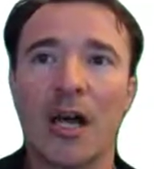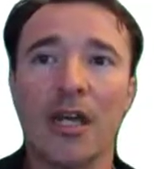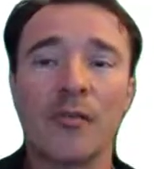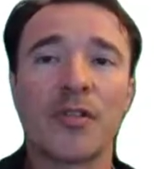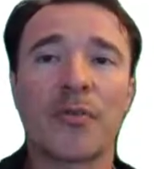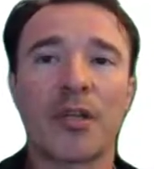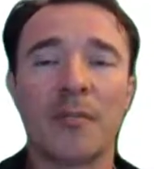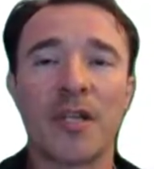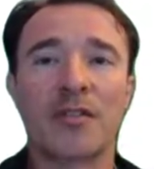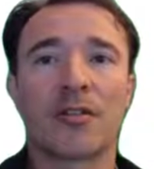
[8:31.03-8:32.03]
I always
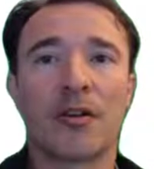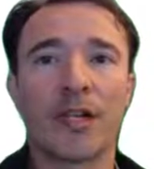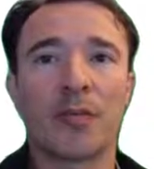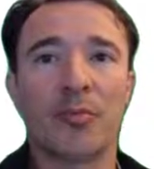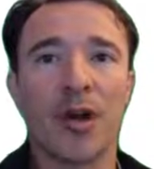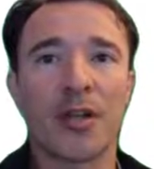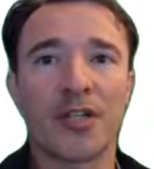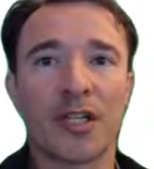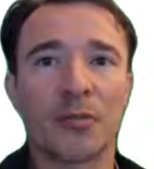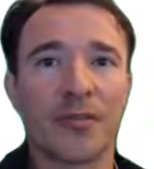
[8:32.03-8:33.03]
recommend starting a
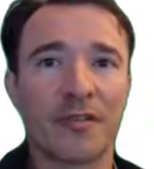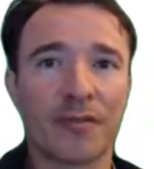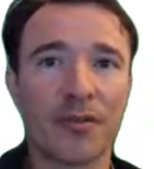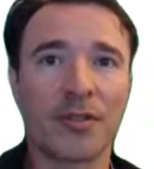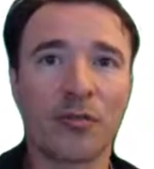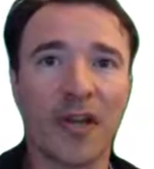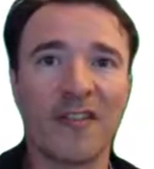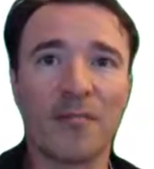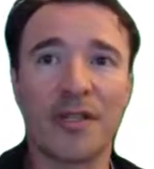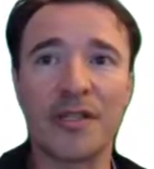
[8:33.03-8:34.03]
project with
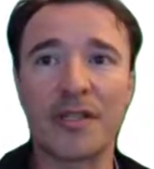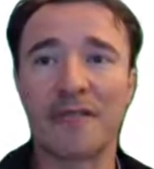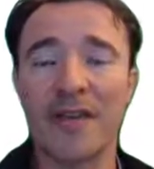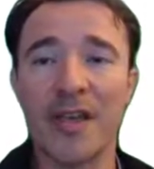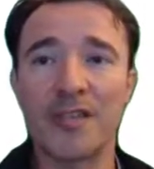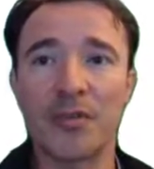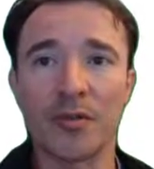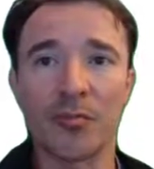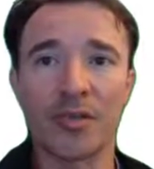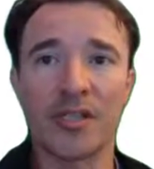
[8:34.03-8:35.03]
diffusion-wave because it's faster
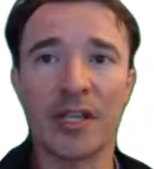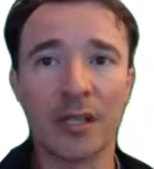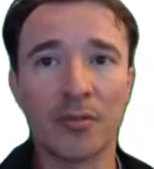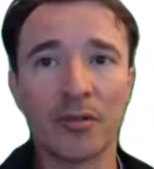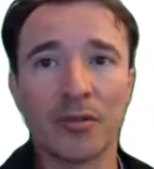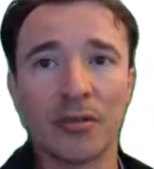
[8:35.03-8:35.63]
and more stable.